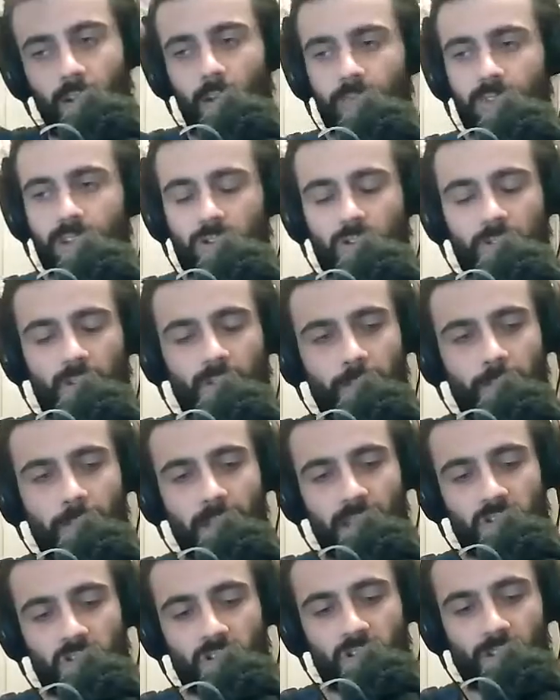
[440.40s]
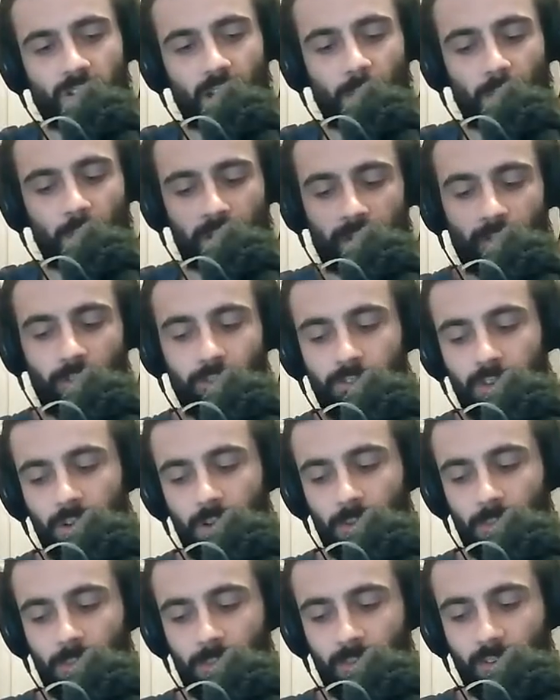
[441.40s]
Did you ever pitch like one of your
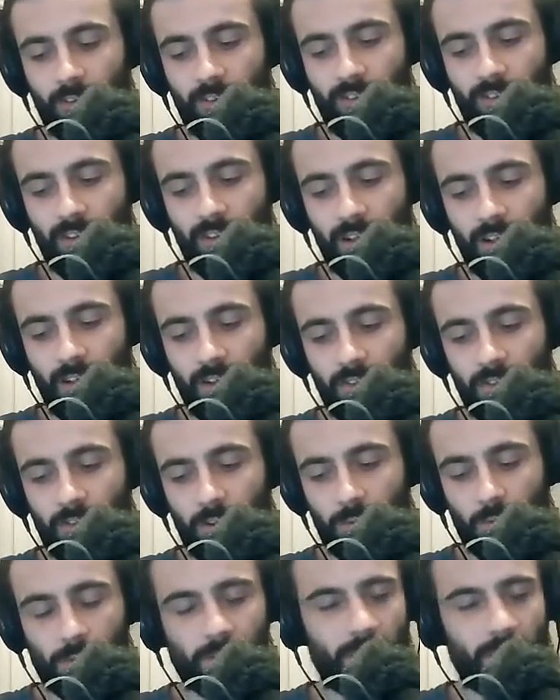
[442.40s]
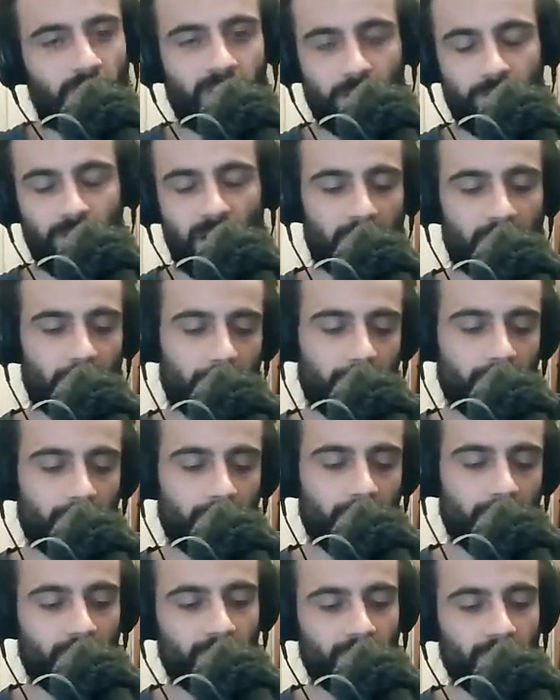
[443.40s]
films to, let's say, a random
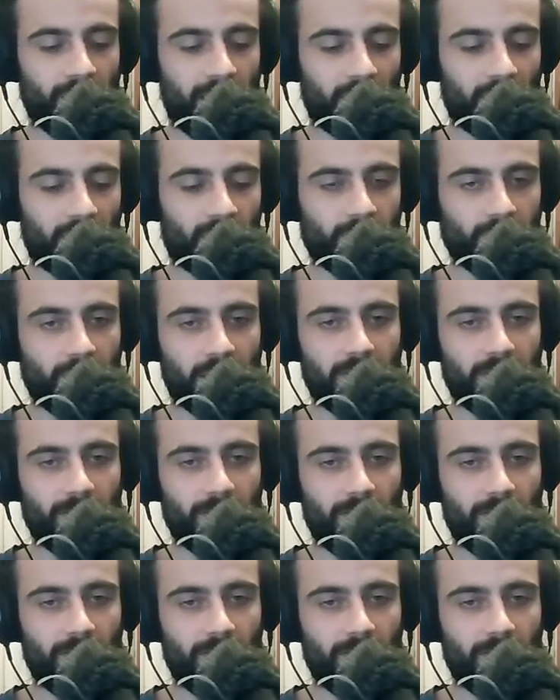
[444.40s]
person as like